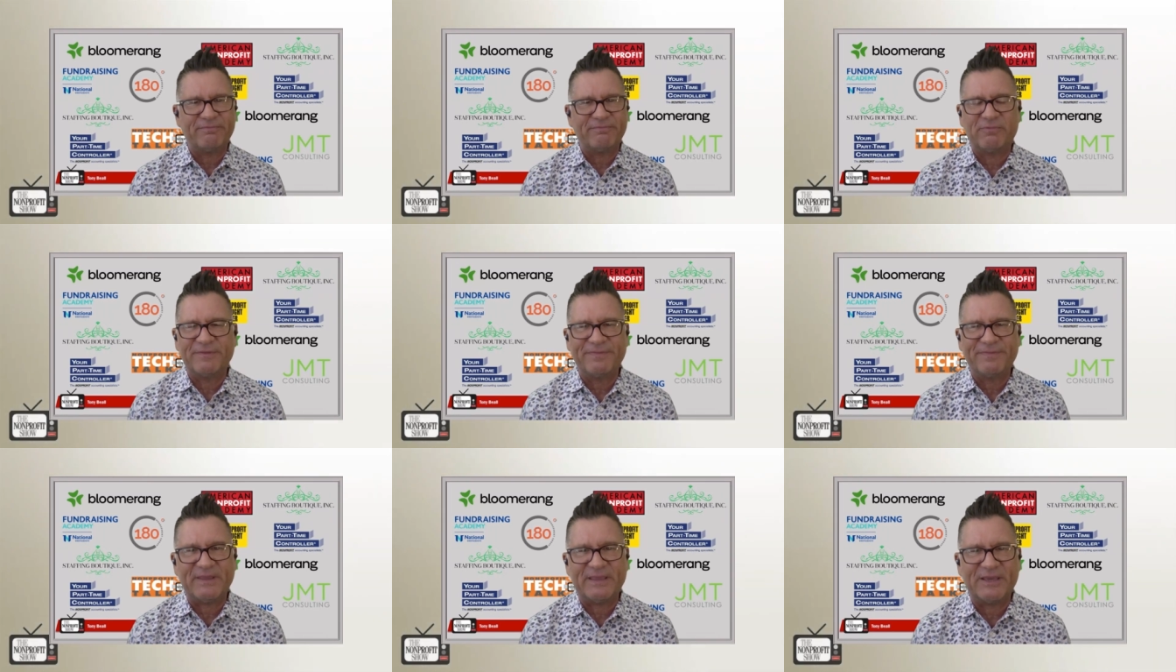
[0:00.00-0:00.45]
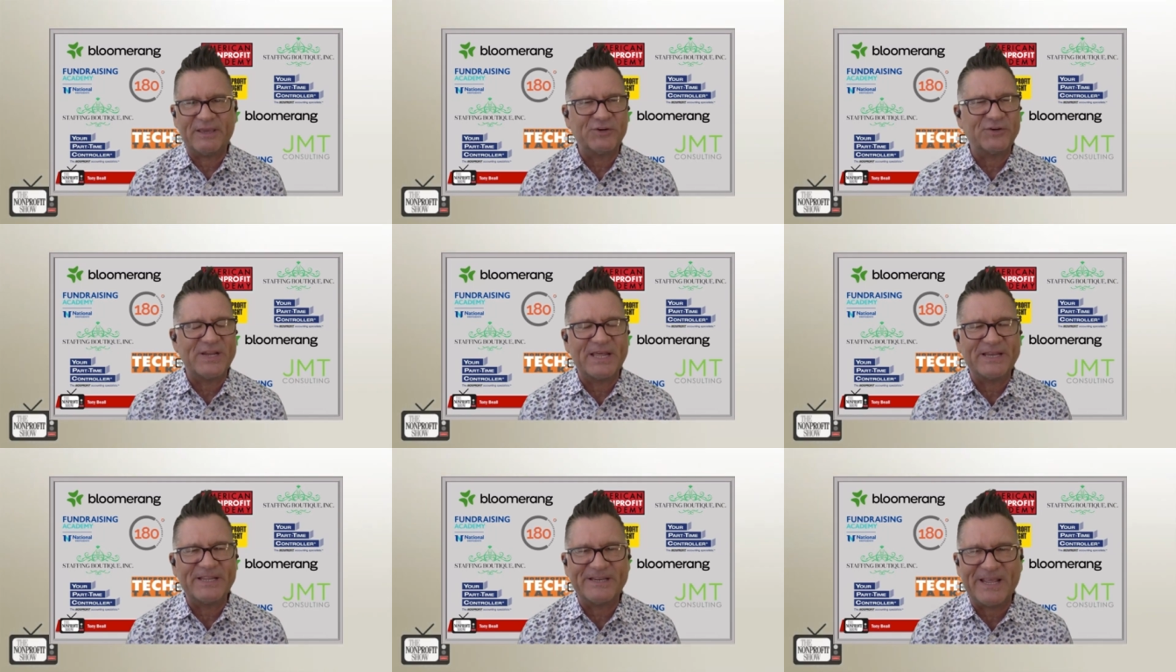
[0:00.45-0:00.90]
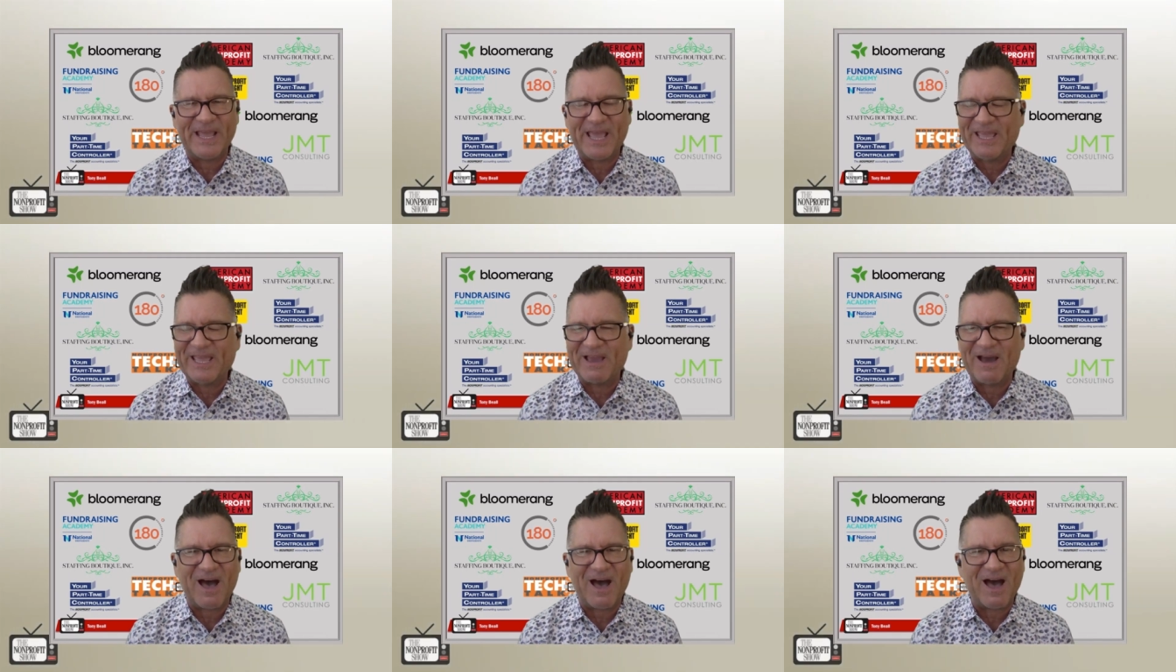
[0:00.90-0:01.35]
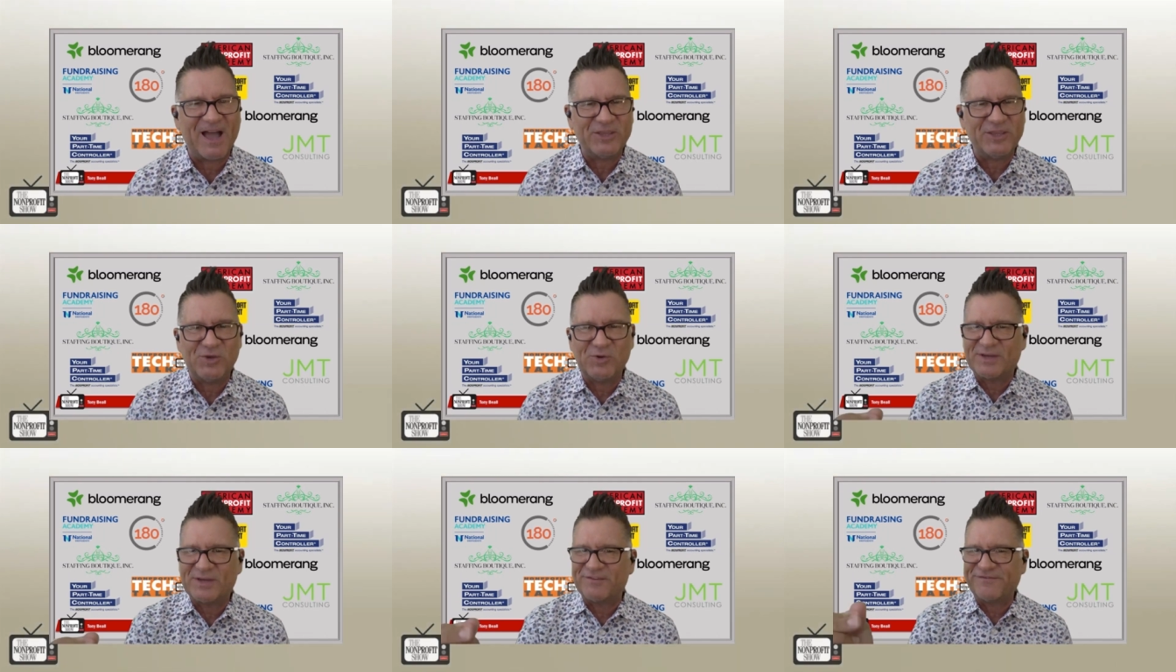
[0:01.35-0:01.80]
with the internet and A I,
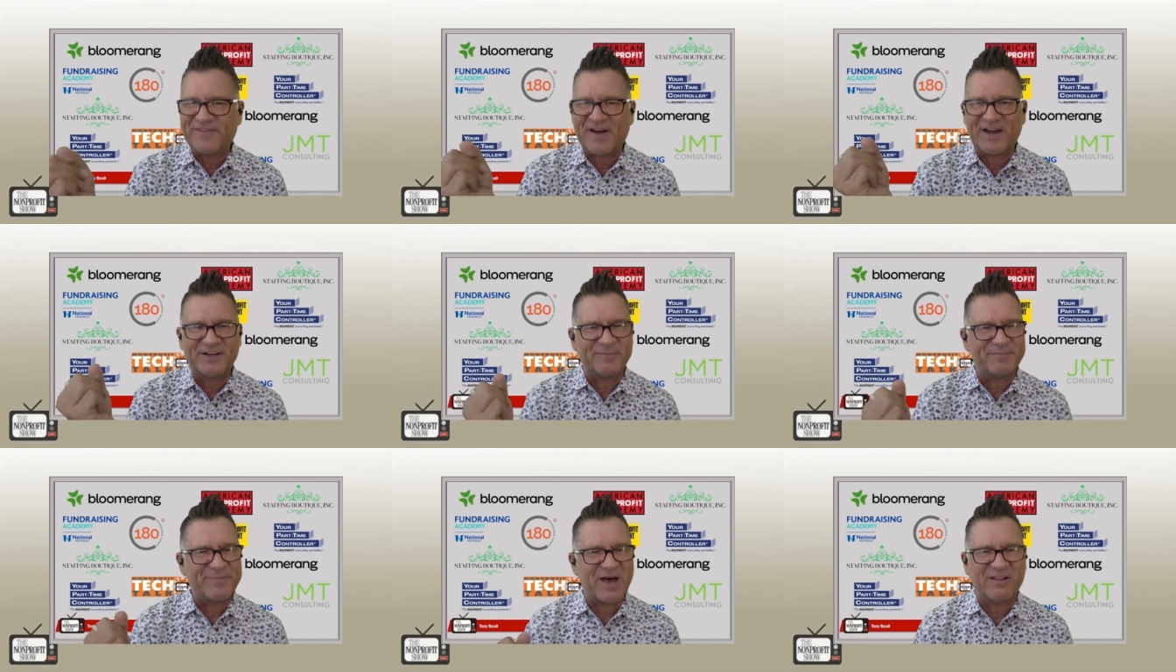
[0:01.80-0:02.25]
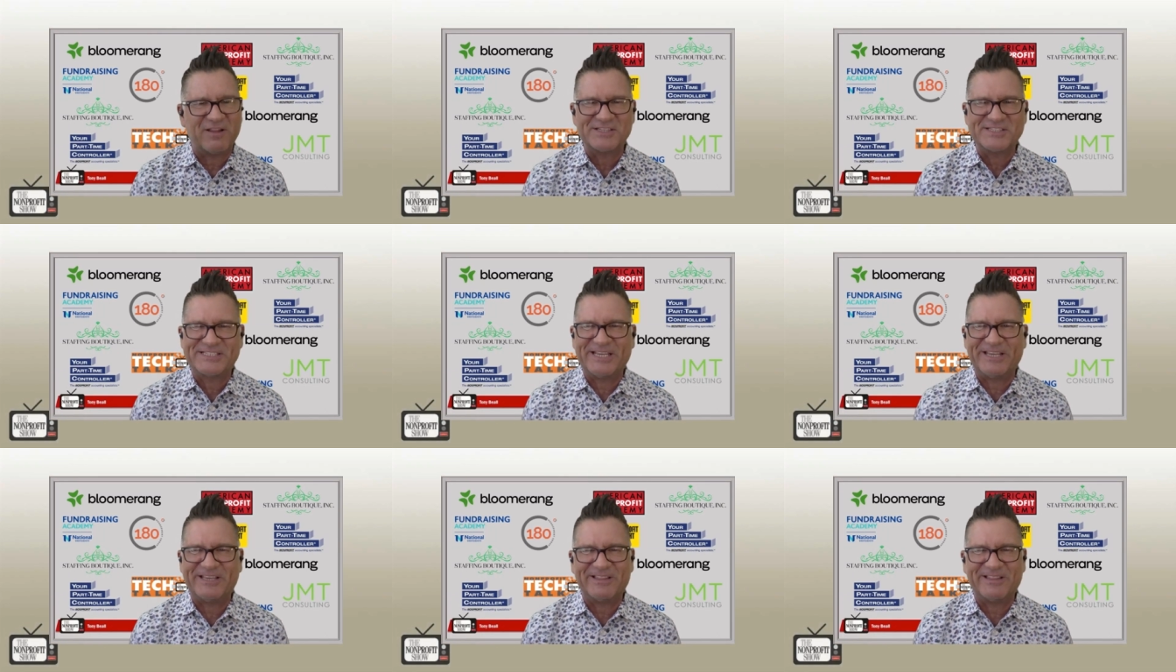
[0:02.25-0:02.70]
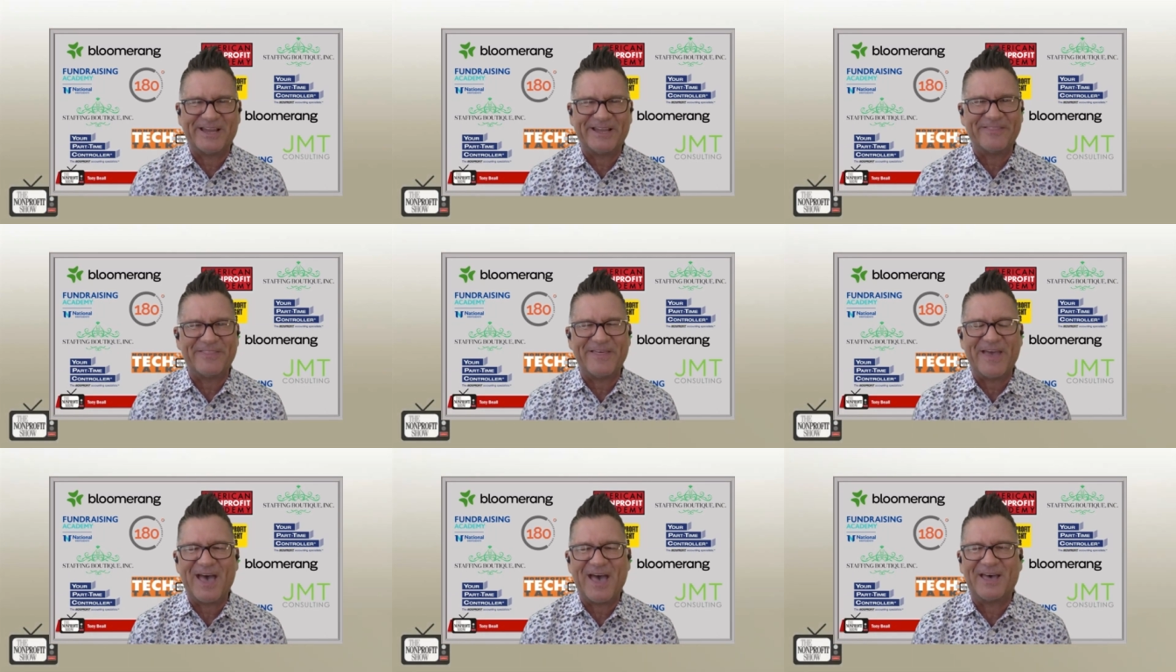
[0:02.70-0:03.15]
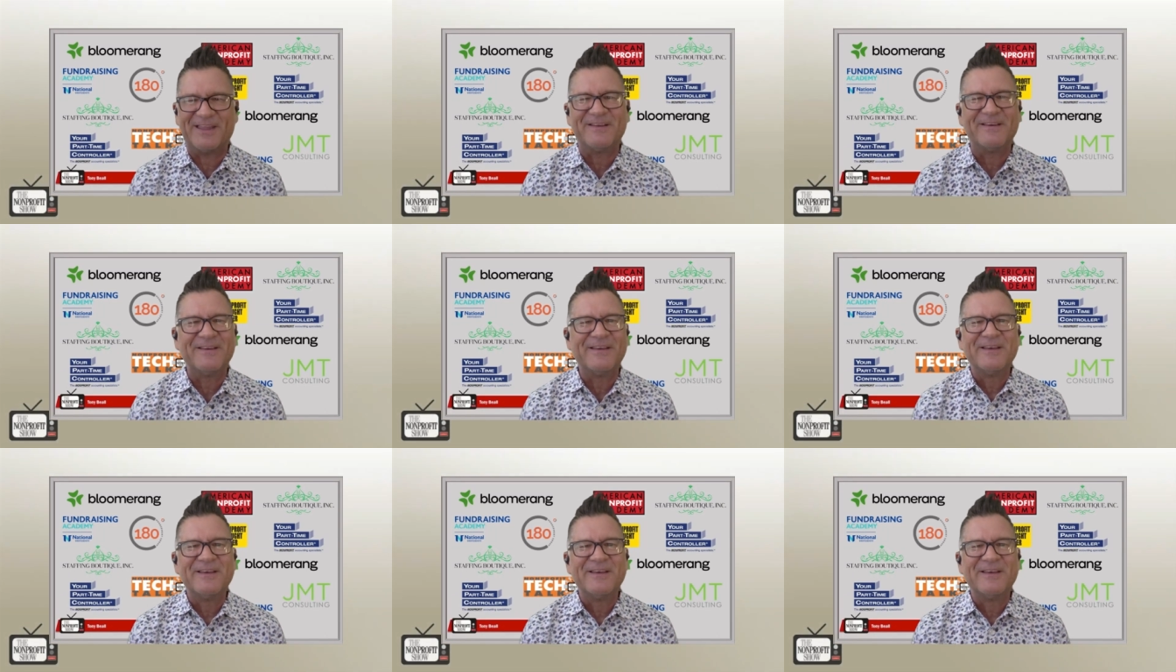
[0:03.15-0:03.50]
you can find a policy like that,